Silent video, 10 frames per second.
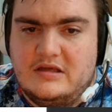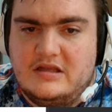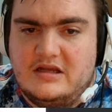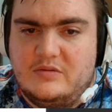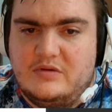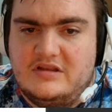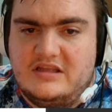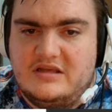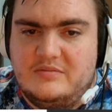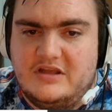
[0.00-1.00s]
And I want
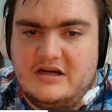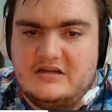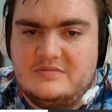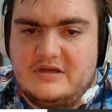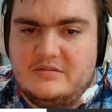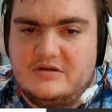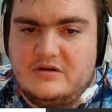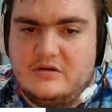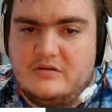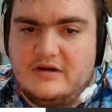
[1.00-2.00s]
the player to be able to
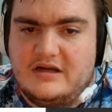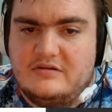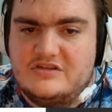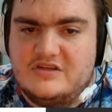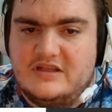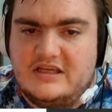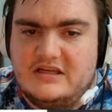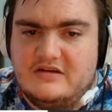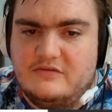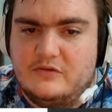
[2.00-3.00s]
go around so they
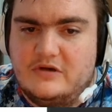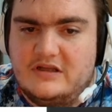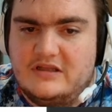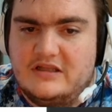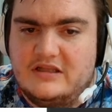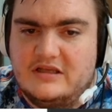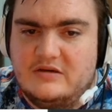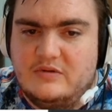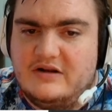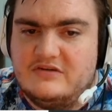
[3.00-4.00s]
can avoid the
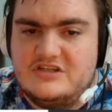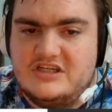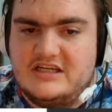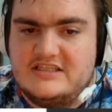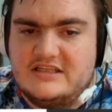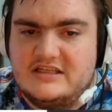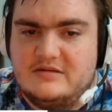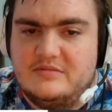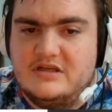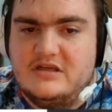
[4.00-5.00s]
whatever's chasing
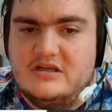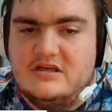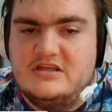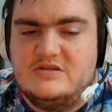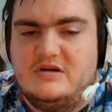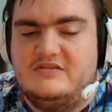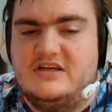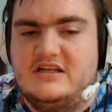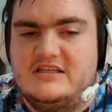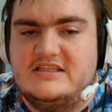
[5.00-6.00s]
them. So what I've
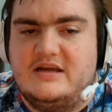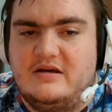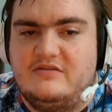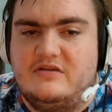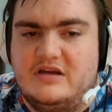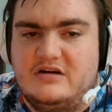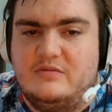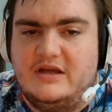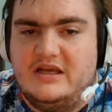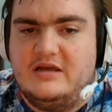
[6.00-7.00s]
done is now I've created a
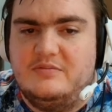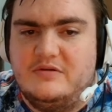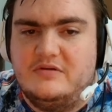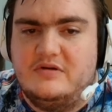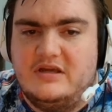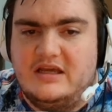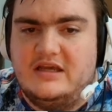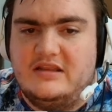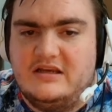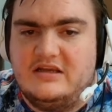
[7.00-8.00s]
way up,
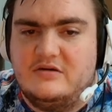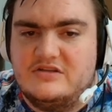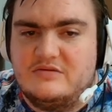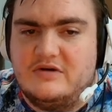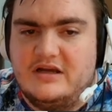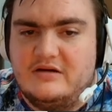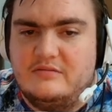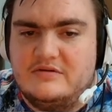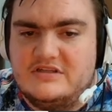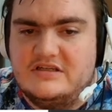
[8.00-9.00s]
and then it goes
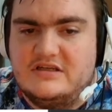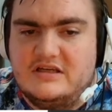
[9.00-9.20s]
around.